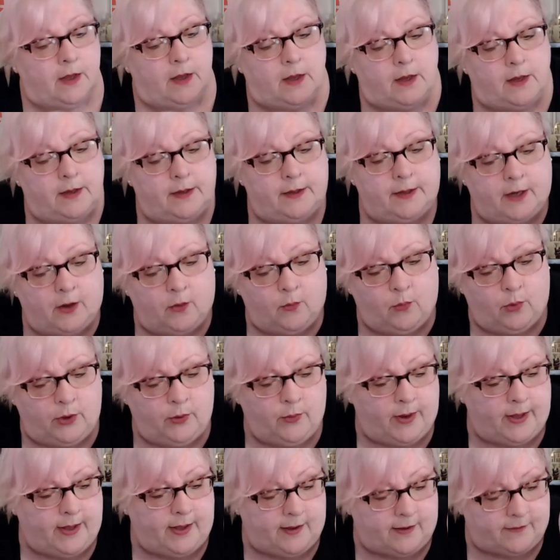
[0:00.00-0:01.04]
What do
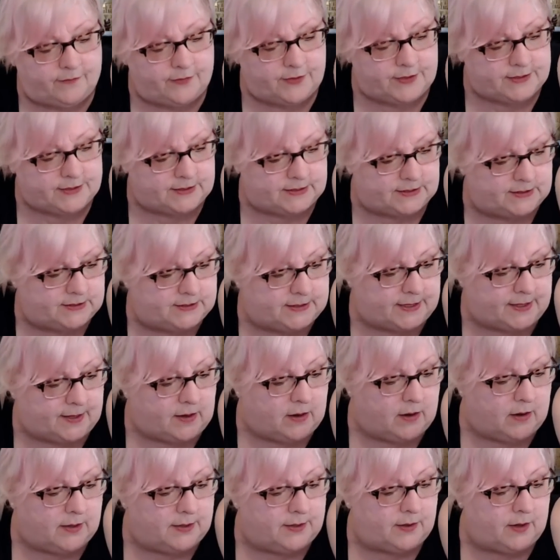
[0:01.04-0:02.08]
I have this sitting
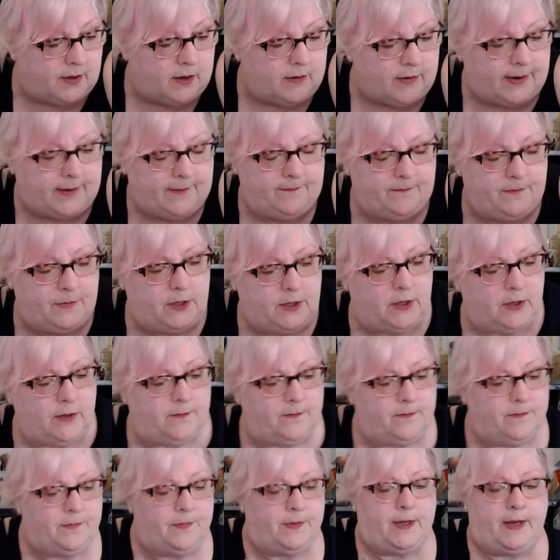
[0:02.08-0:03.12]
on?
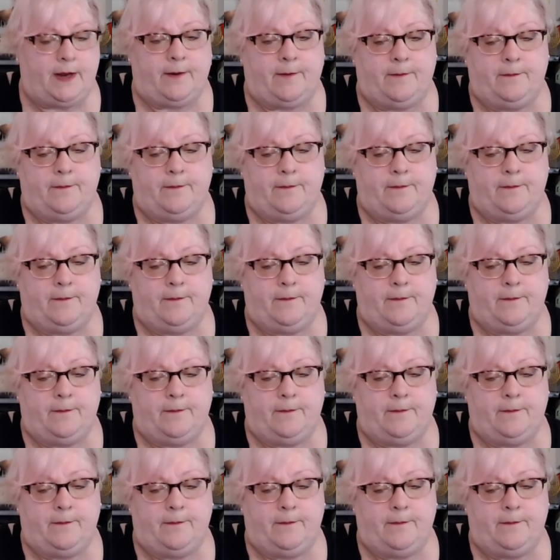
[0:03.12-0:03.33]
There.